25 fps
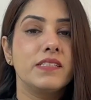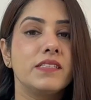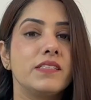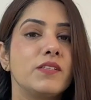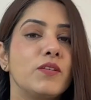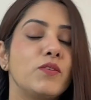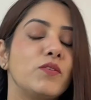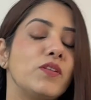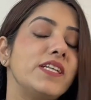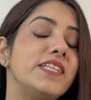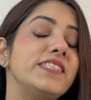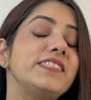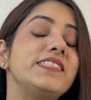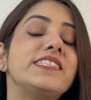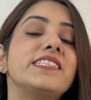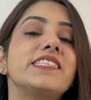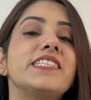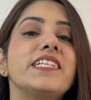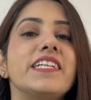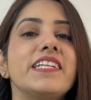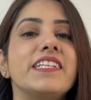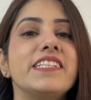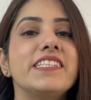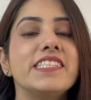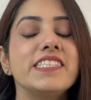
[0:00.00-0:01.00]
Now let's
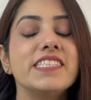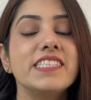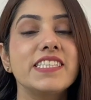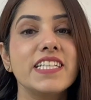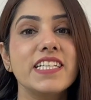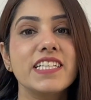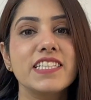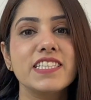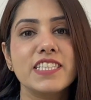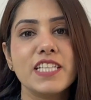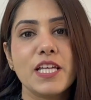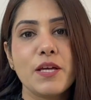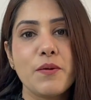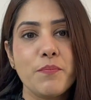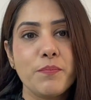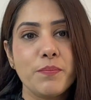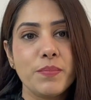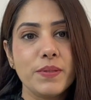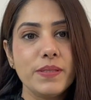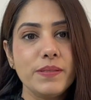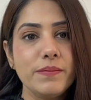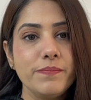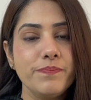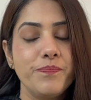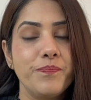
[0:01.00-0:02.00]
take this
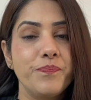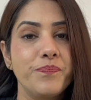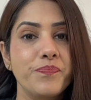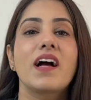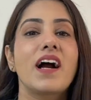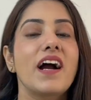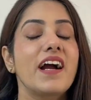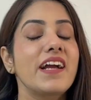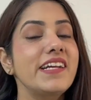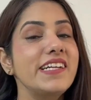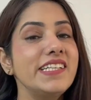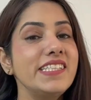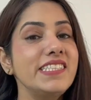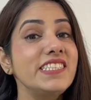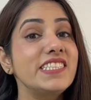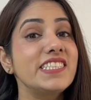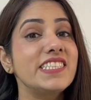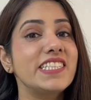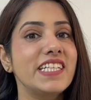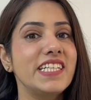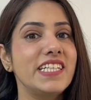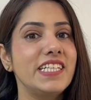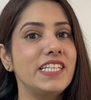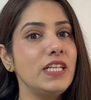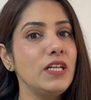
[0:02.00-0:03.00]
example. I can
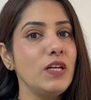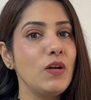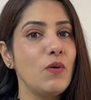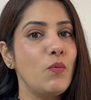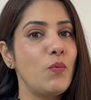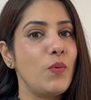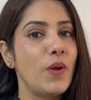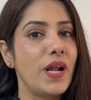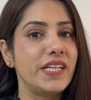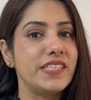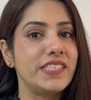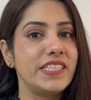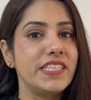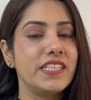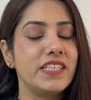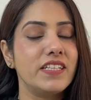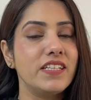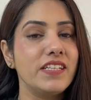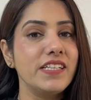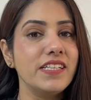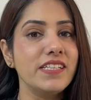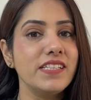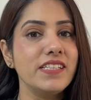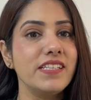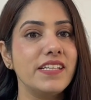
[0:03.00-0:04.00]
see very
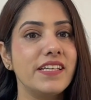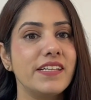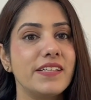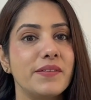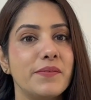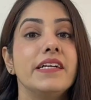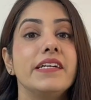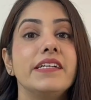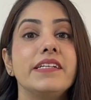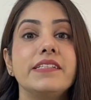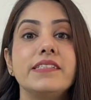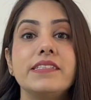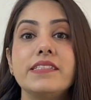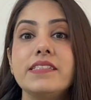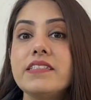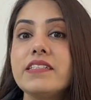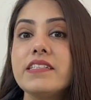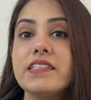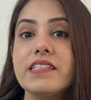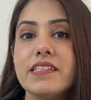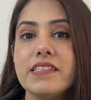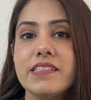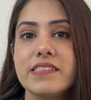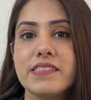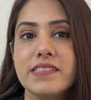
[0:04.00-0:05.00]
clearly. Here
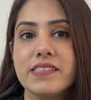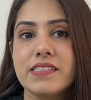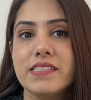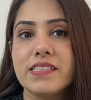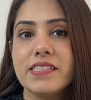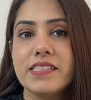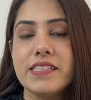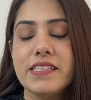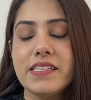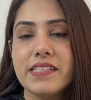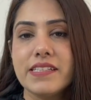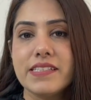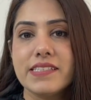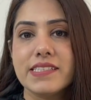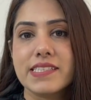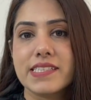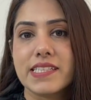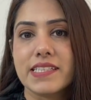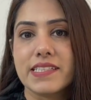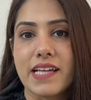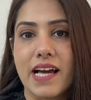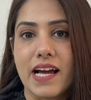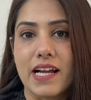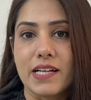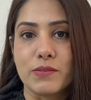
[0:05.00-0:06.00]
clearly is
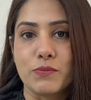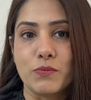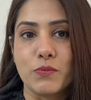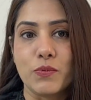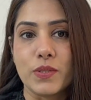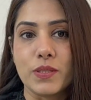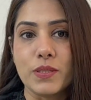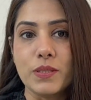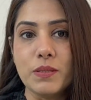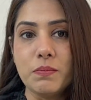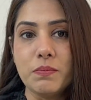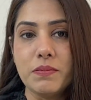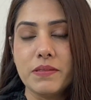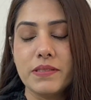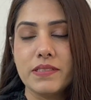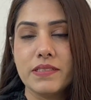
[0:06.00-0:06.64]
an adverb.